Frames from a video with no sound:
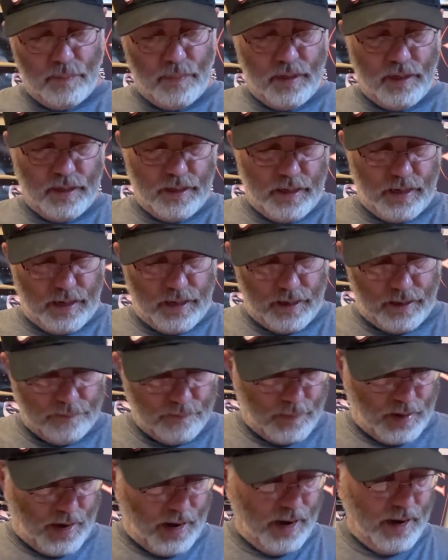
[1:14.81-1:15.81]
But I
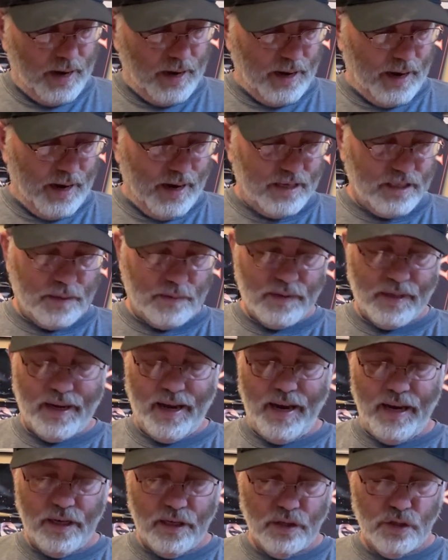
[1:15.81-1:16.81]
asked him, I was like,
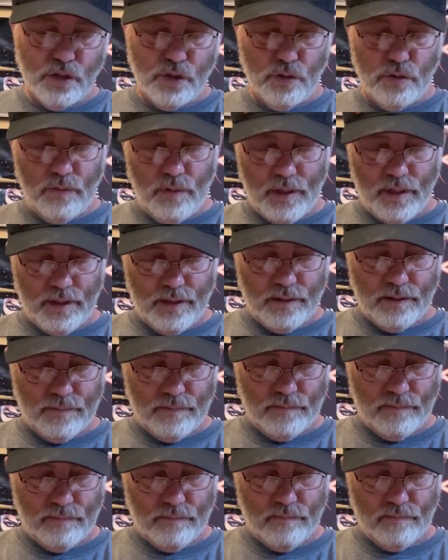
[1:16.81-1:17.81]
hey, could
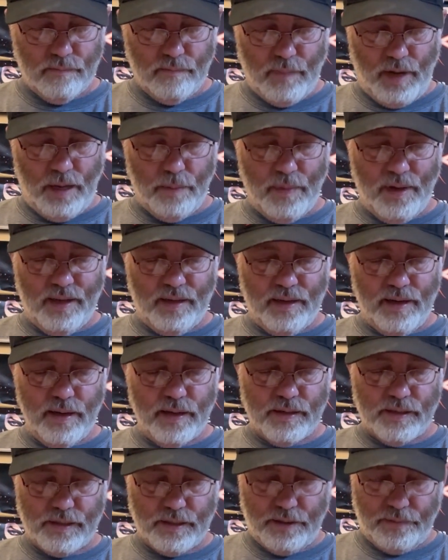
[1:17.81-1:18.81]
you make me a
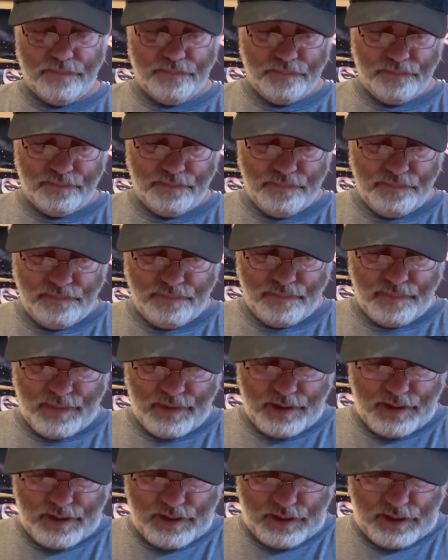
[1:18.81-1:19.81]
disc?
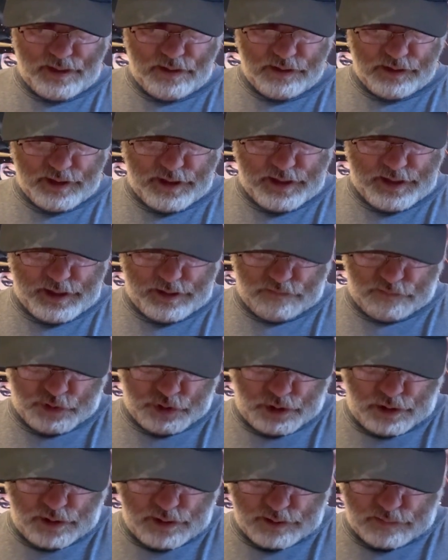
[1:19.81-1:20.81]
And he was like,
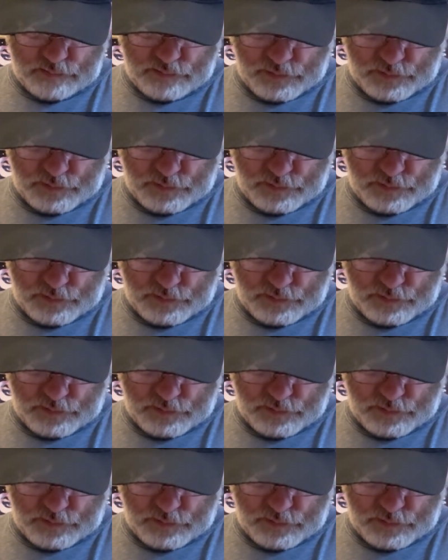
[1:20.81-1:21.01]
sure,